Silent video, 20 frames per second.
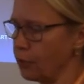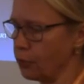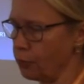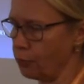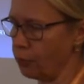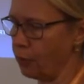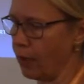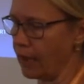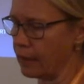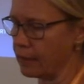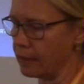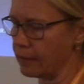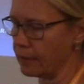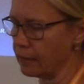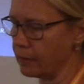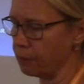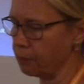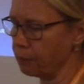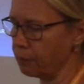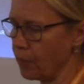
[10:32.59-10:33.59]

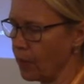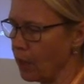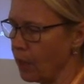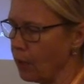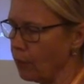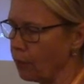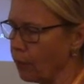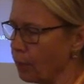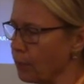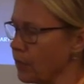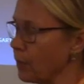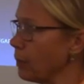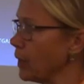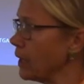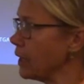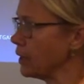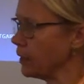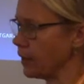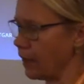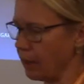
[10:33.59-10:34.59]
interest from the
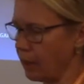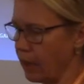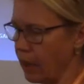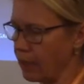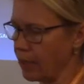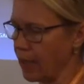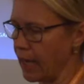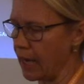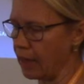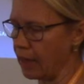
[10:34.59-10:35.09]
Mediterranean